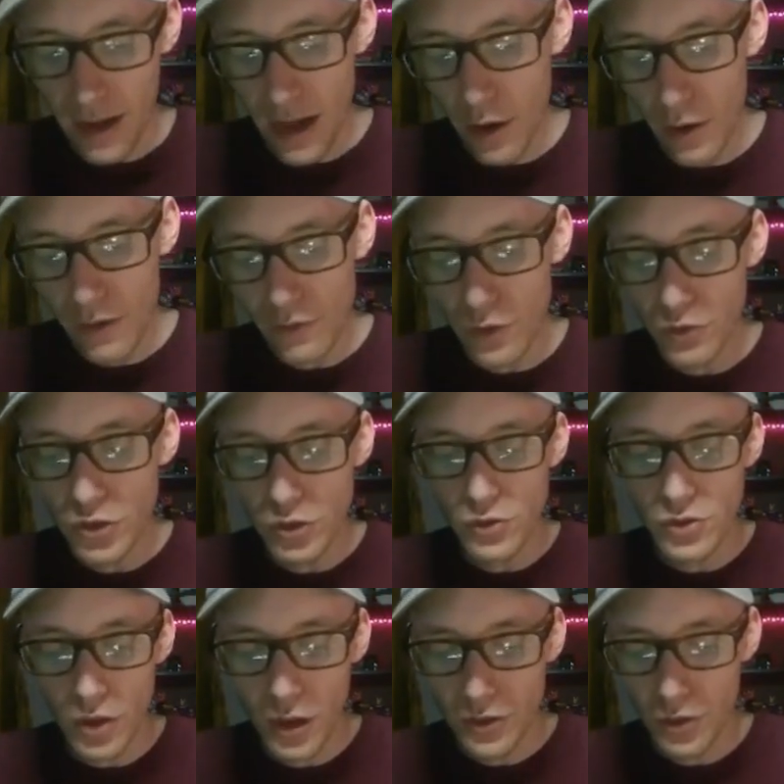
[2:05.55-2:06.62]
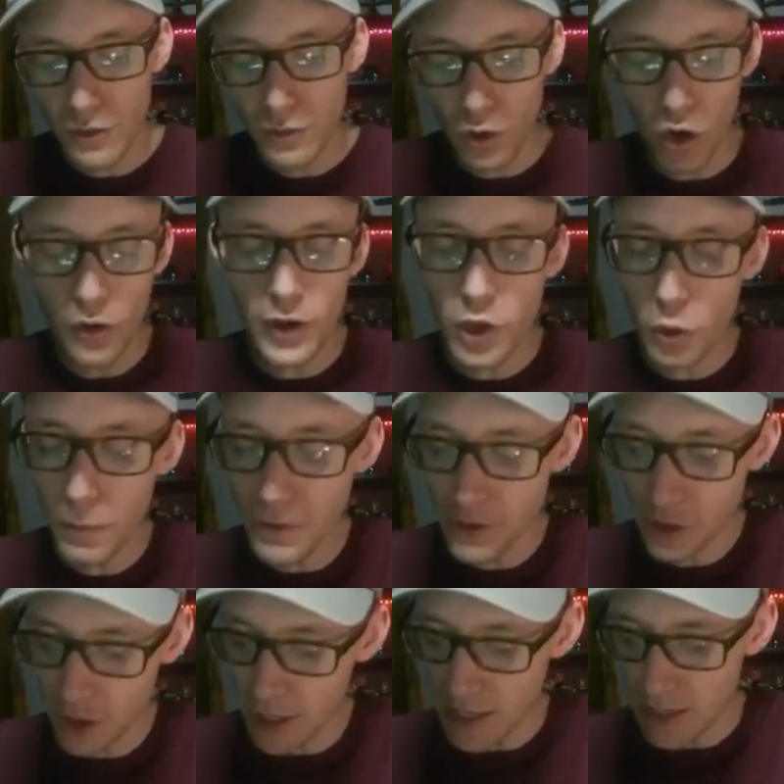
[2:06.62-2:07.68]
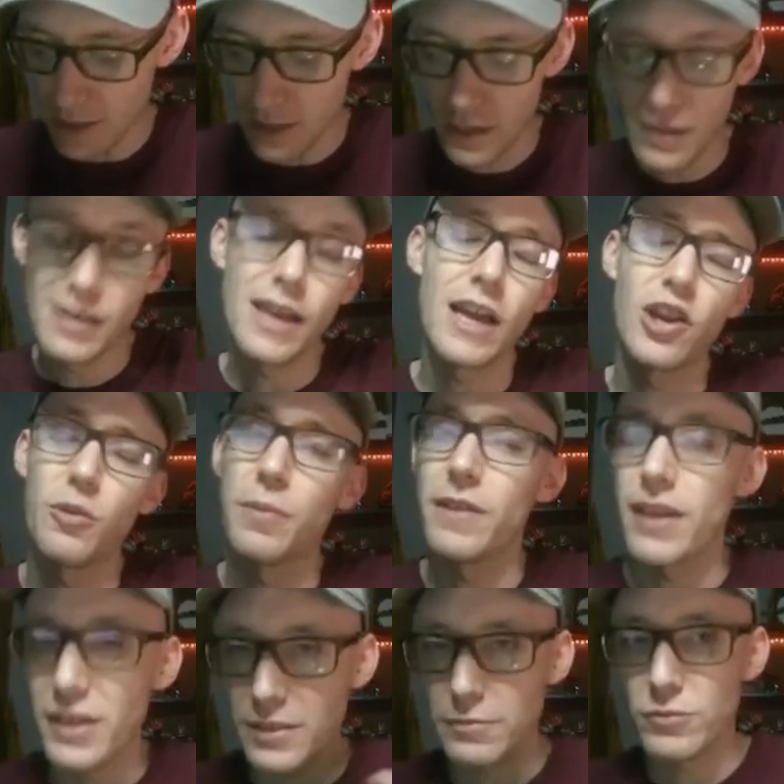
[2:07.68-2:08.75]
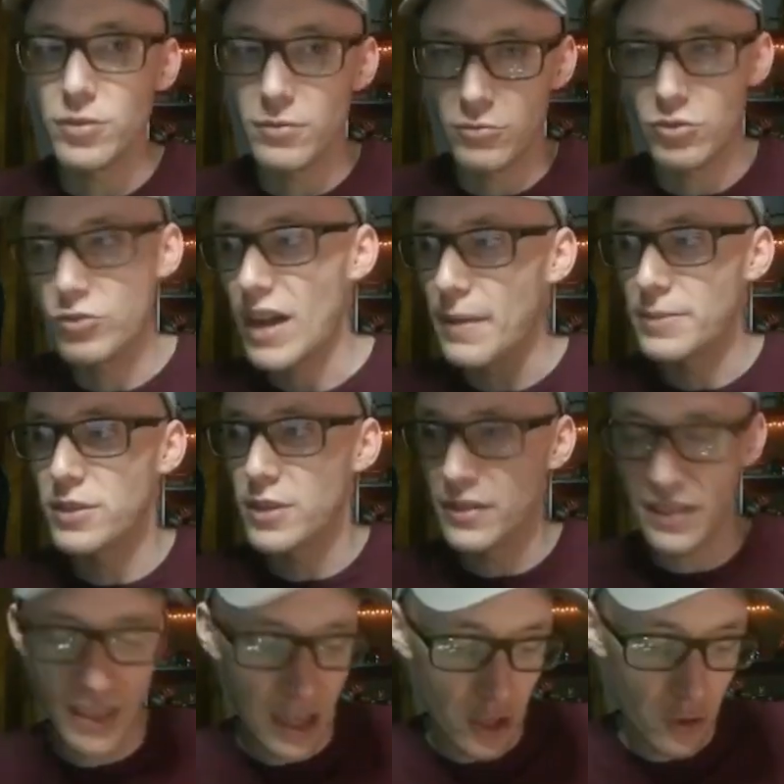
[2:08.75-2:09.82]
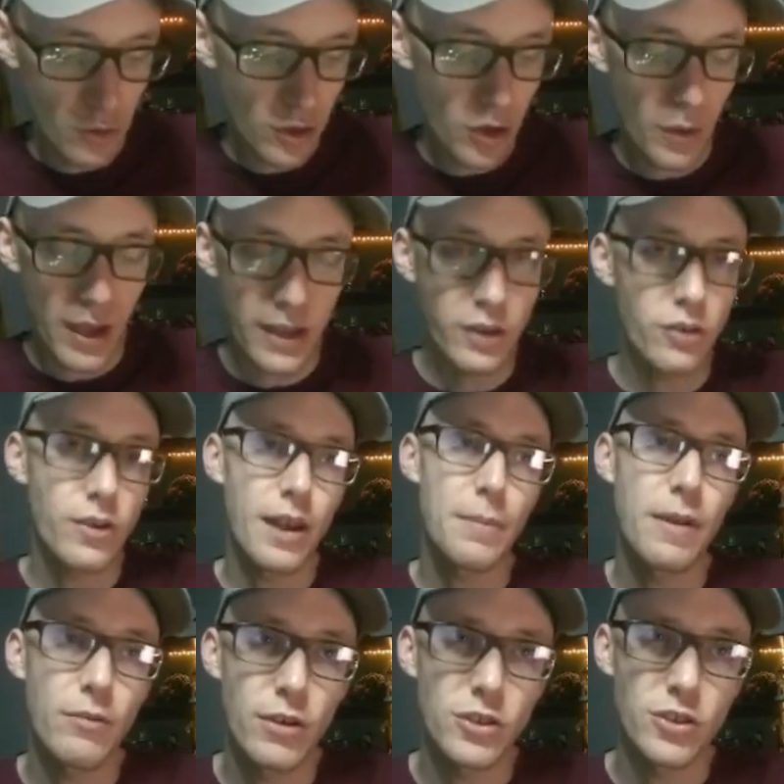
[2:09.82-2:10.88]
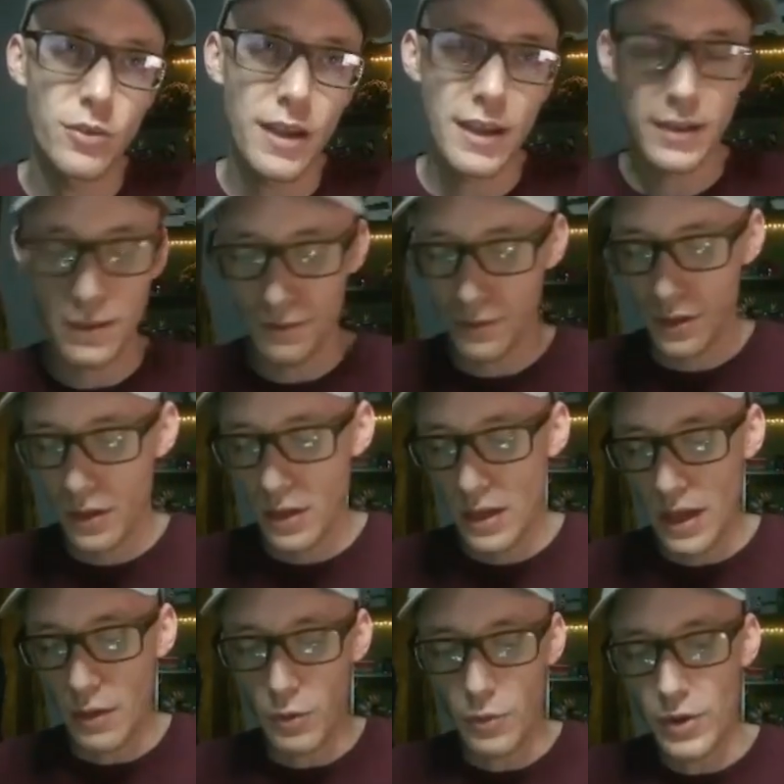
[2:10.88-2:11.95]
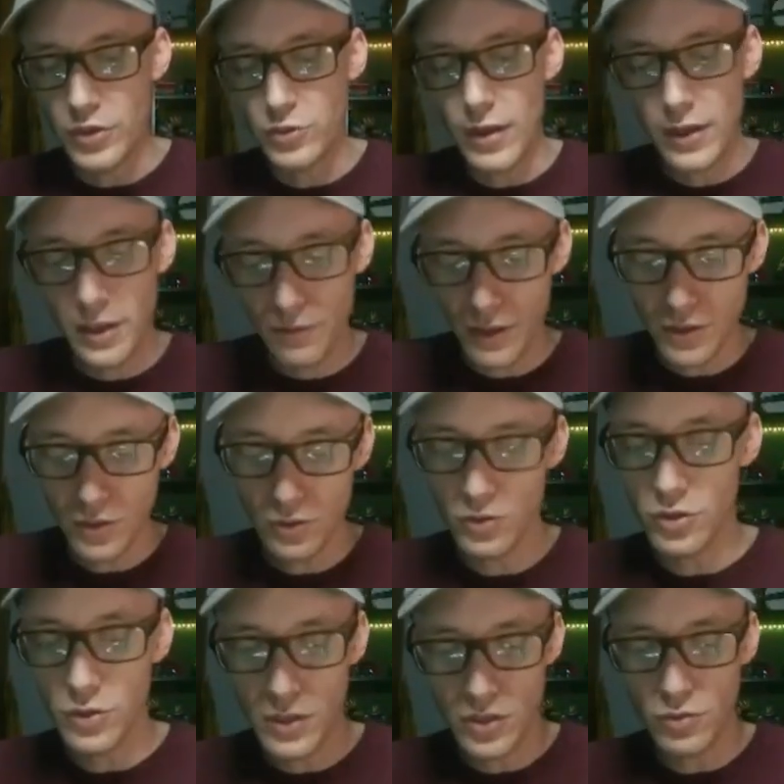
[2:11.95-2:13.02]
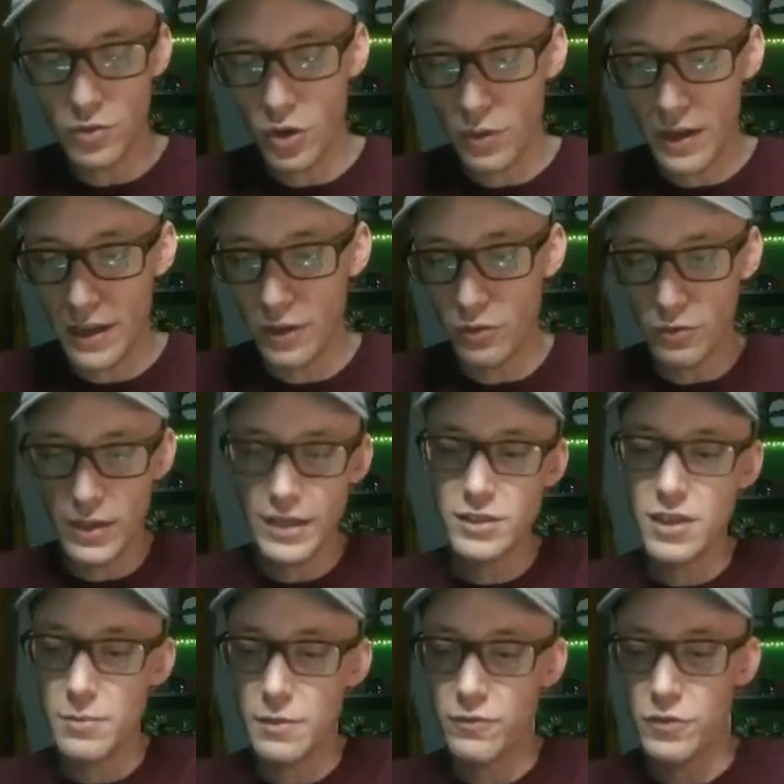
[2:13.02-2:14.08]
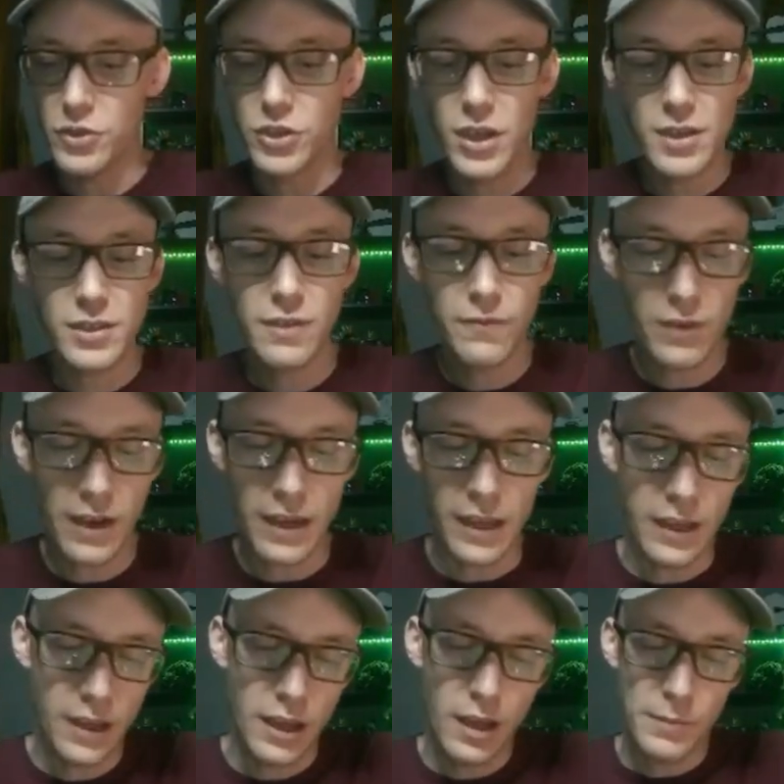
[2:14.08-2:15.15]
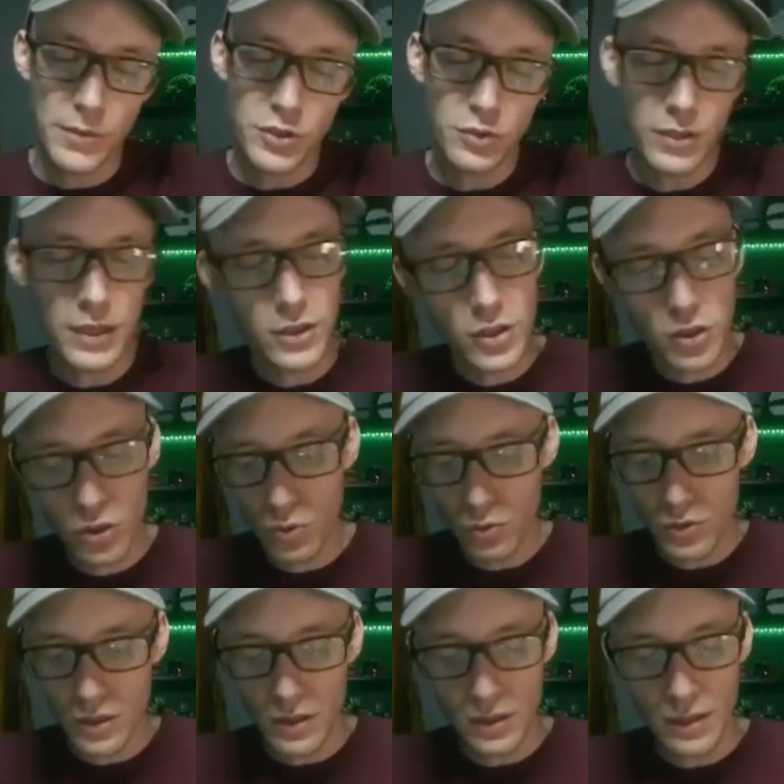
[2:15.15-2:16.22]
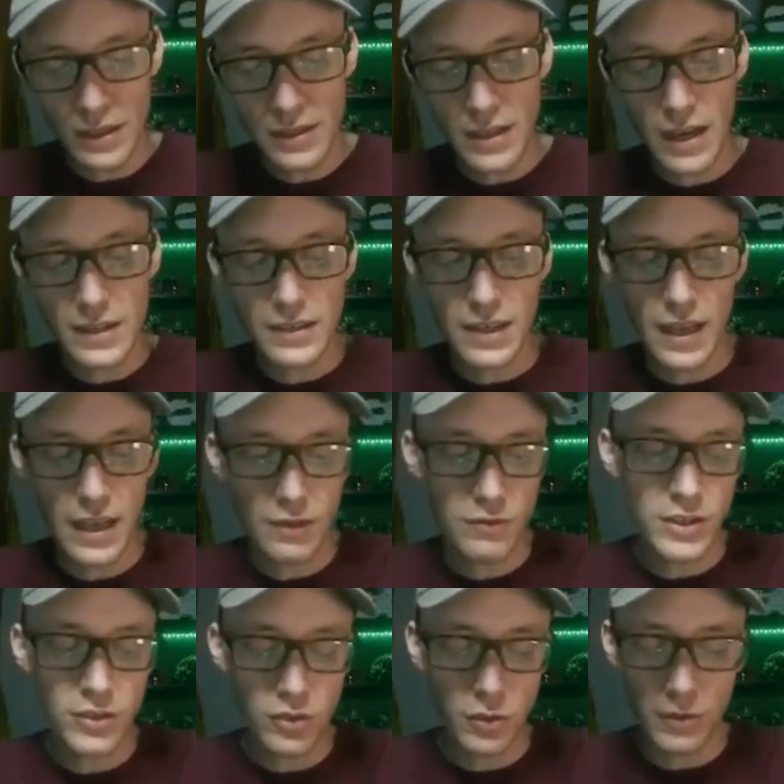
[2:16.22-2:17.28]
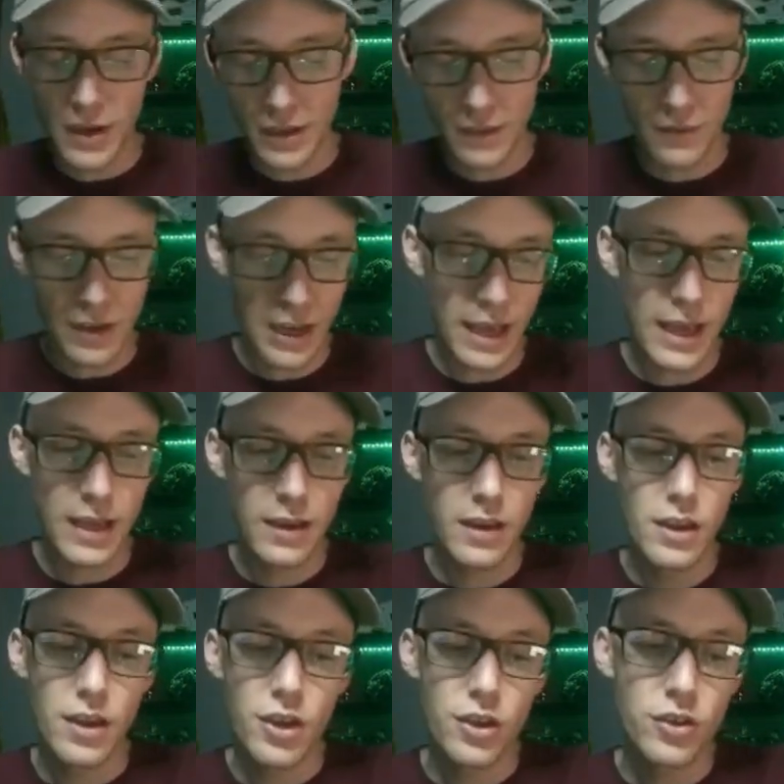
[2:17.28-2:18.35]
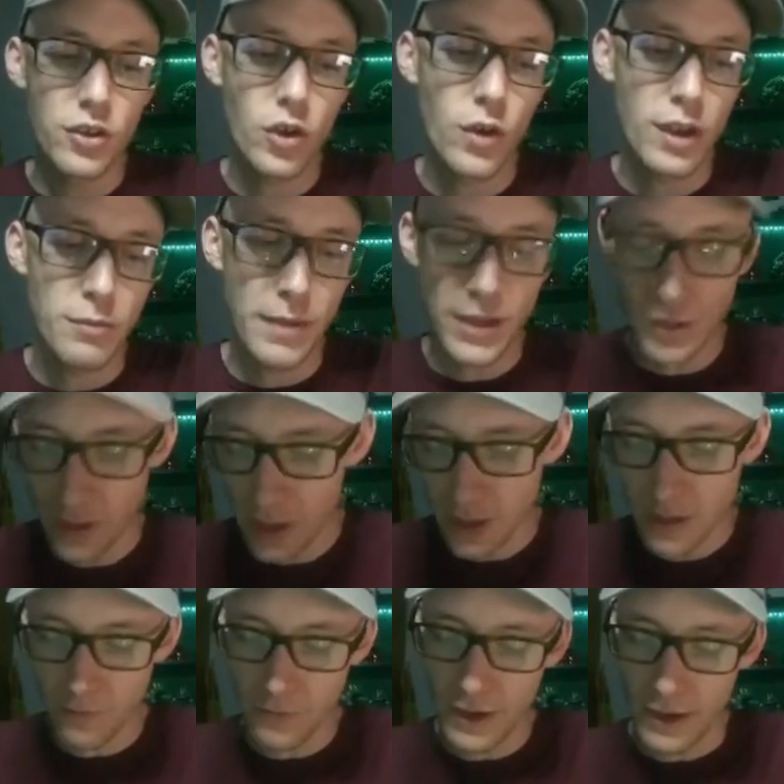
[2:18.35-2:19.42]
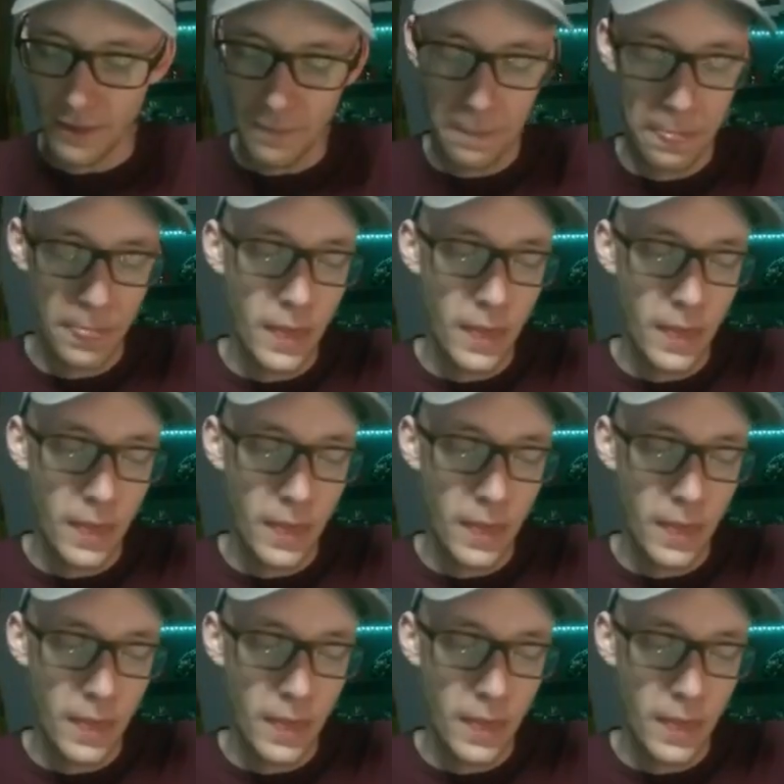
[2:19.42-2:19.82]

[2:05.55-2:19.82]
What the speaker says: Now, if you choose not to, if you already open Chase and open like some traps and stuff like that, you can go ahead and grab Retroactive. And what Retroactive lets you do is you go ahead and you link summon for Justify, but you get to use these guys in Retroactive in hand to go ahead and make Justify.